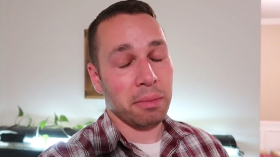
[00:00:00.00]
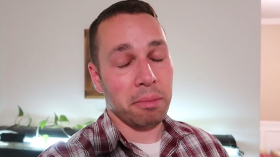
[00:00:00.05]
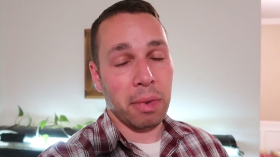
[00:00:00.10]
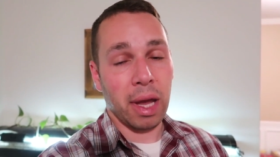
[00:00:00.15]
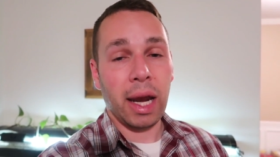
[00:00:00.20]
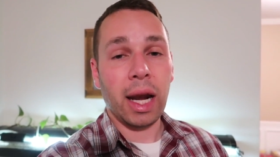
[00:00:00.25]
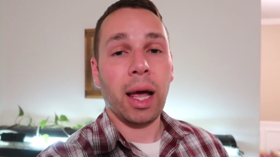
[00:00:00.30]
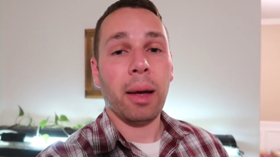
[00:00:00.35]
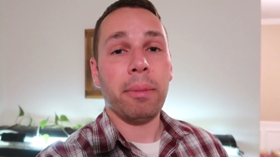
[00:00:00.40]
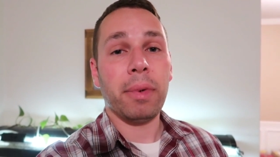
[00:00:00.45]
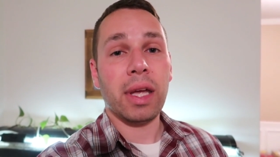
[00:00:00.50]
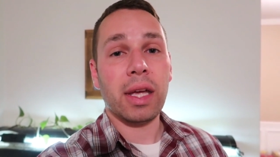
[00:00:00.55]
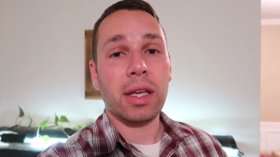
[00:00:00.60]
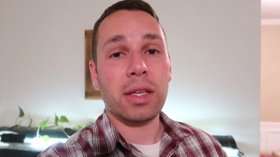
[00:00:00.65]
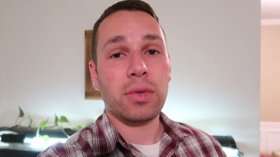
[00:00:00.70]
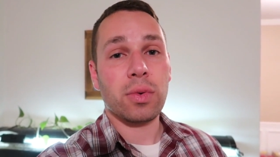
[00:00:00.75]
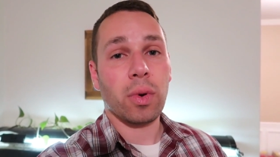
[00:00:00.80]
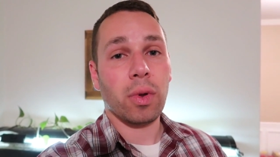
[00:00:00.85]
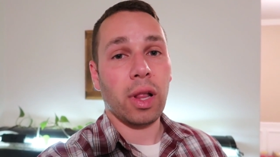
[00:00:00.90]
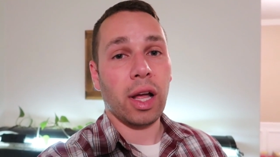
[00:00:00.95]
It may not be
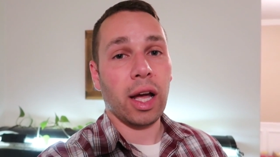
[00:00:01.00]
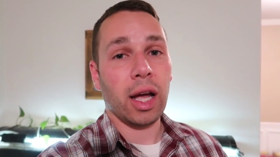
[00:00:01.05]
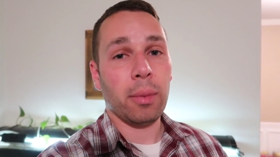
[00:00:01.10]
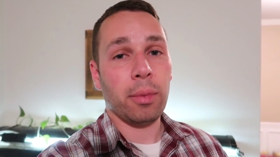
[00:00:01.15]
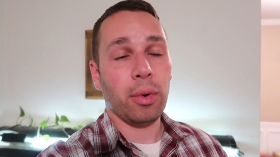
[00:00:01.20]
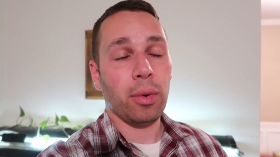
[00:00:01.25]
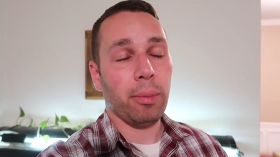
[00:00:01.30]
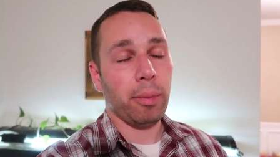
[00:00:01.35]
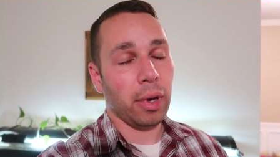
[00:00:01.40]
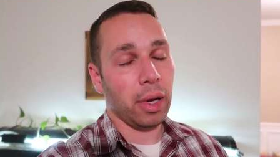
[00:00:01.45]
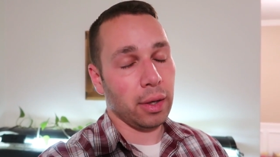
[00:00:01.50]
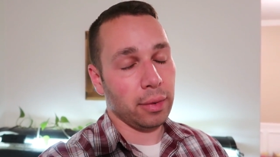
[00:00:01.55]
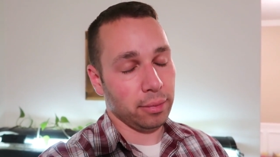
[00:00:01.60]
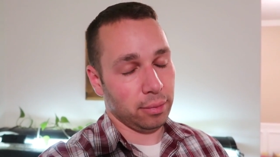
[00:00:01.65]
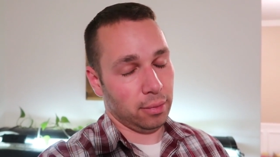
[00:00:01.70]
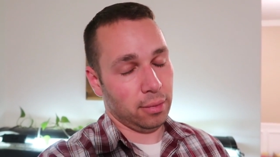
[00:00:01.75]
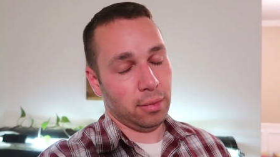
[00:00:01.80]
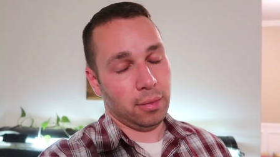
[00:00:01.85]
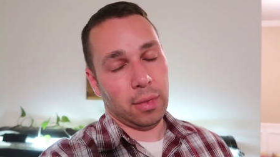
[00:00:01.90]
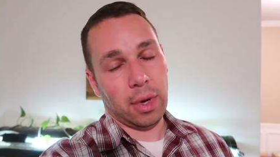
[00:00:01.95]
as reliable, but